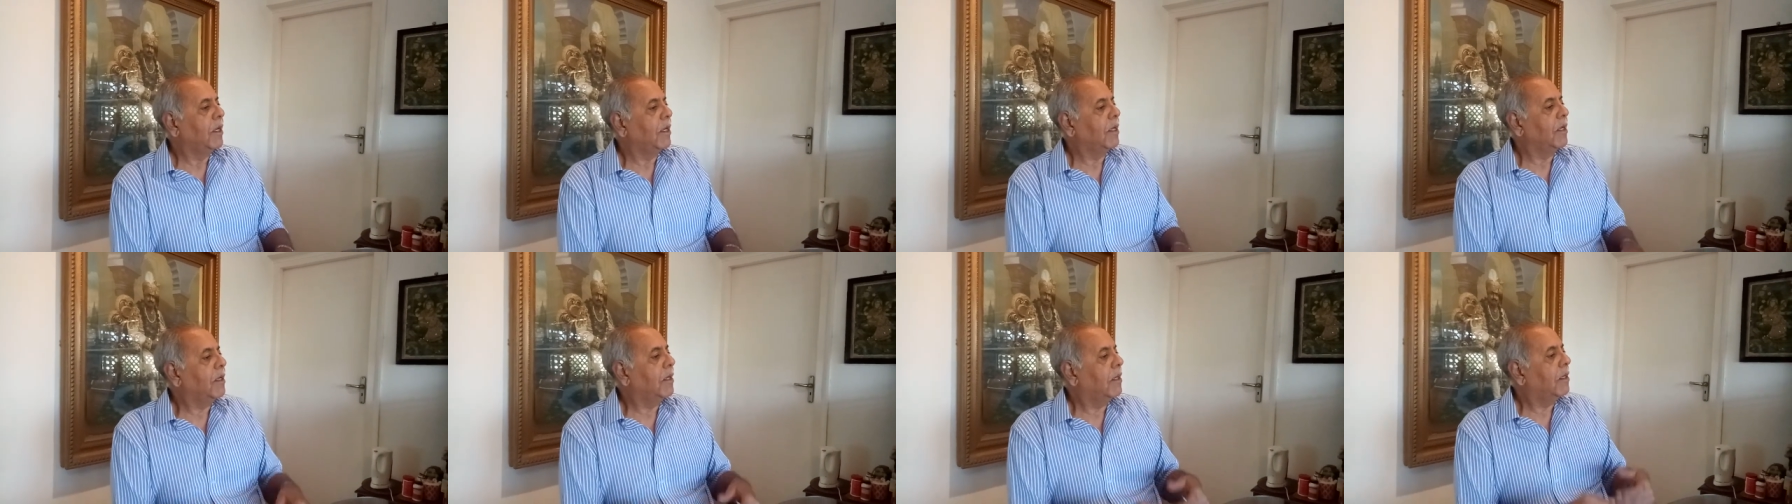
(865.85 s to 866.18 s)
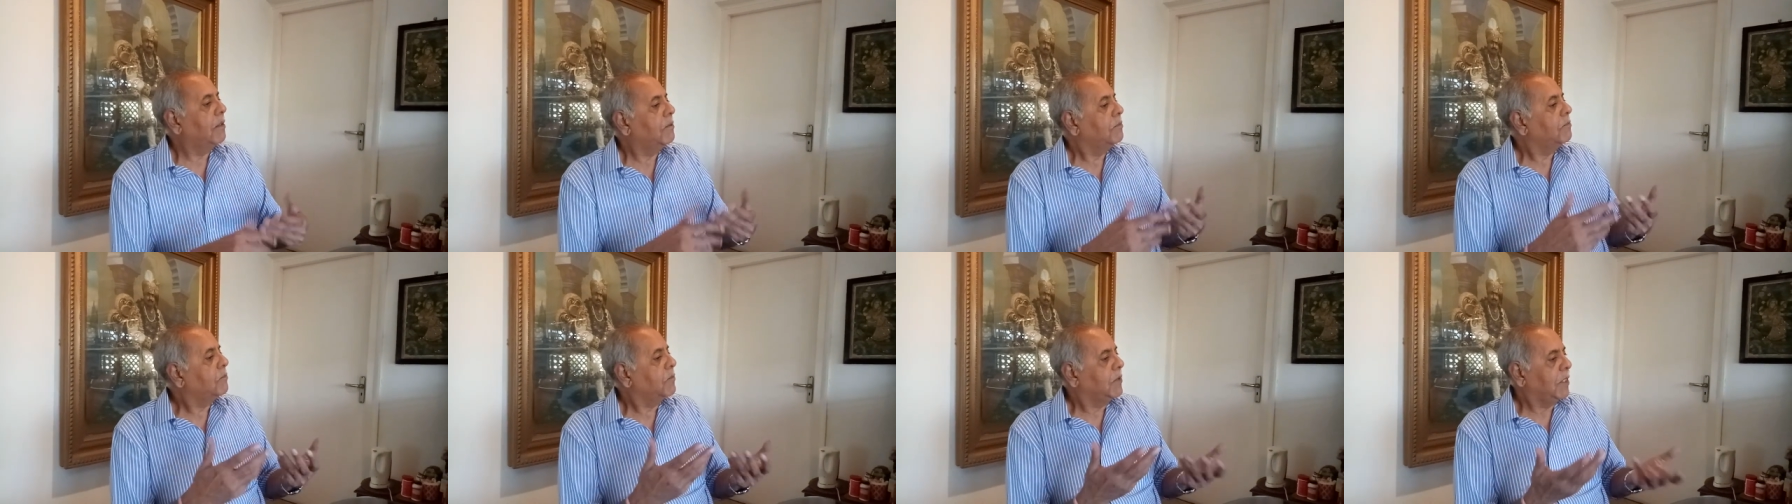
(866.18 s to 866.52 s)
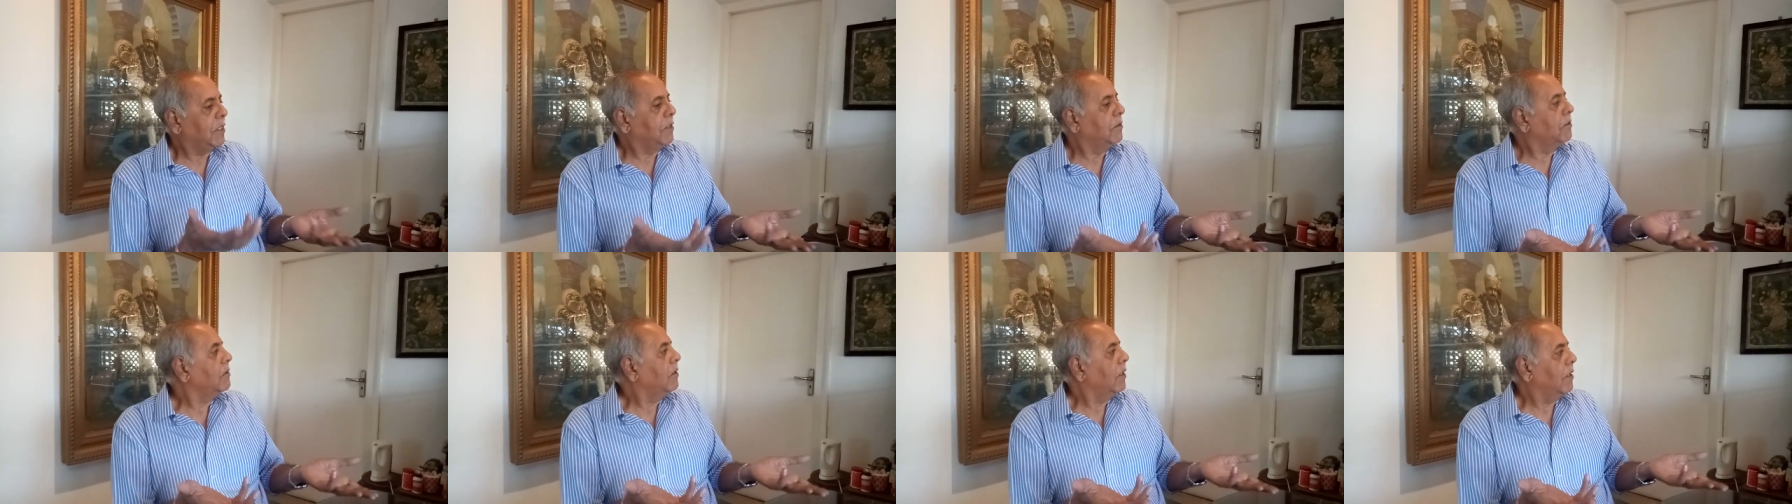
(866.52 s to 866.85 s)
Uh,
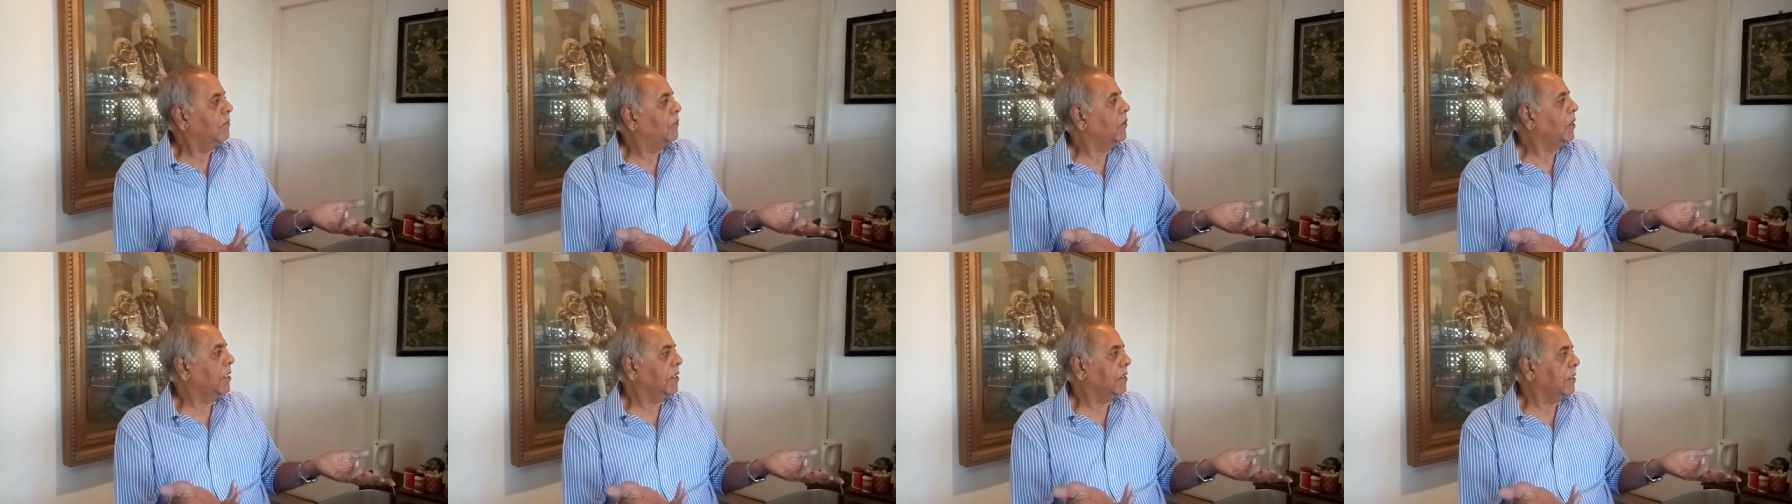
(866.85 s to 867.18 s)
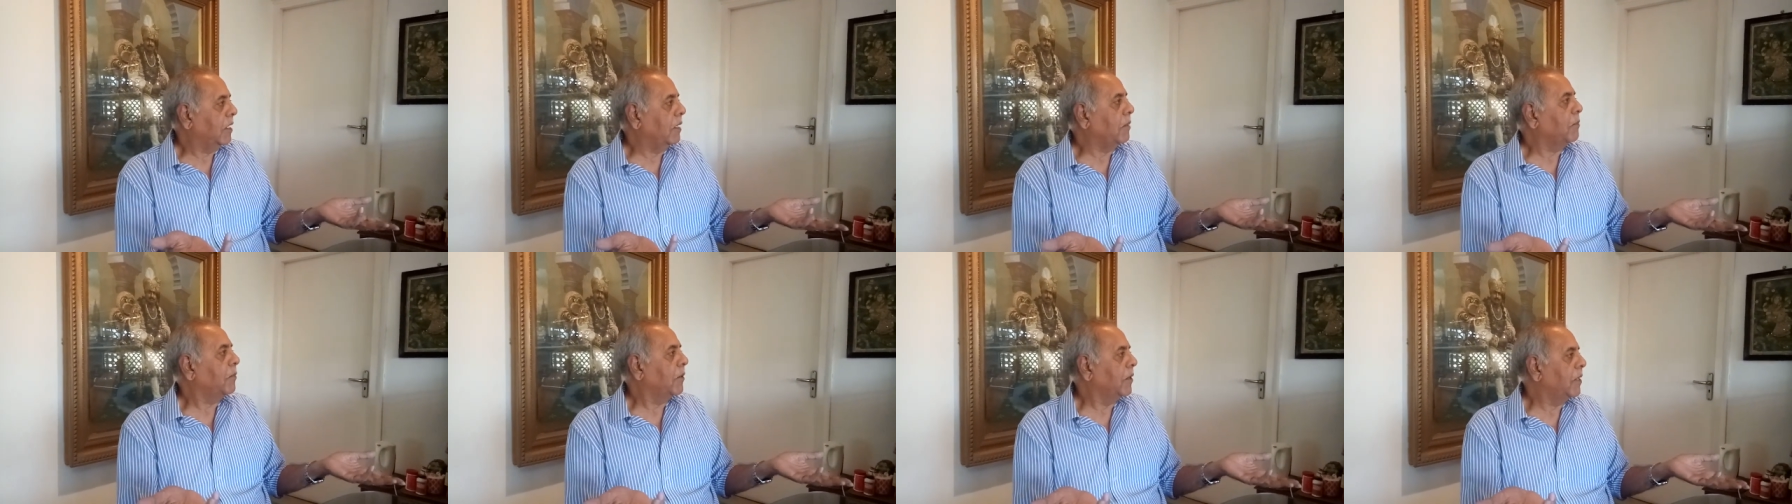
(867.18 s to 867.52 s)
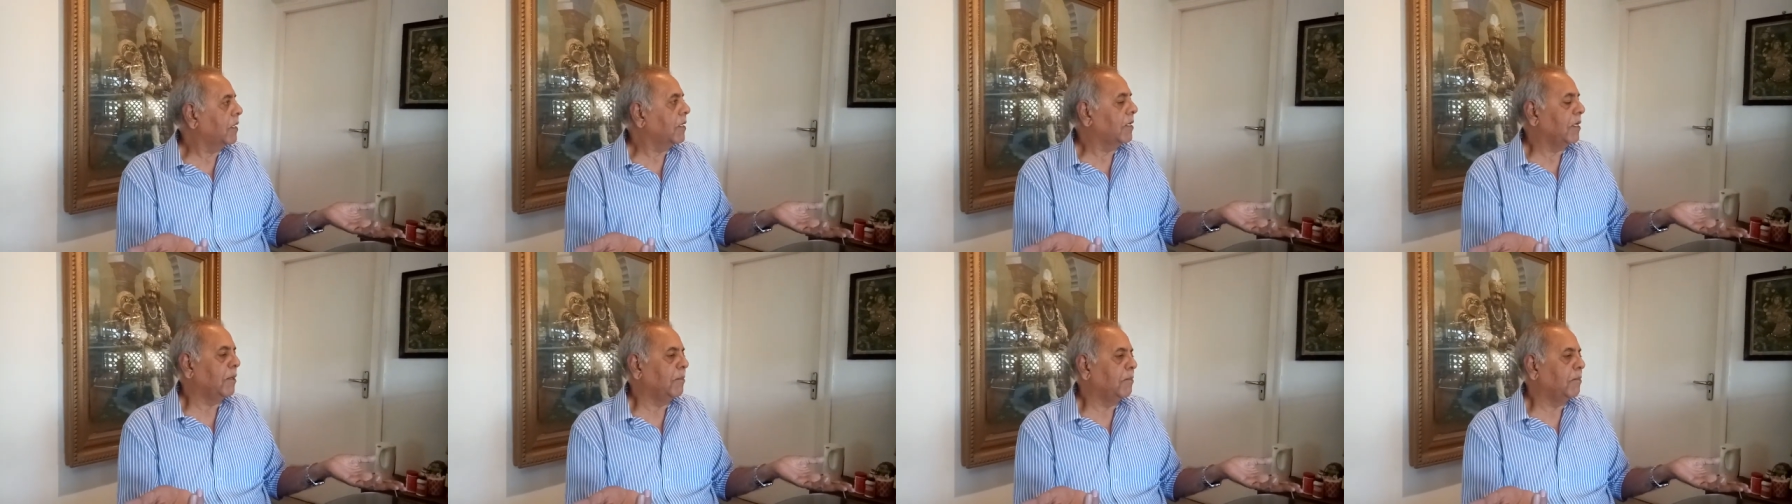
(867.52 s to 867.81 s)
then a wicketkeeper at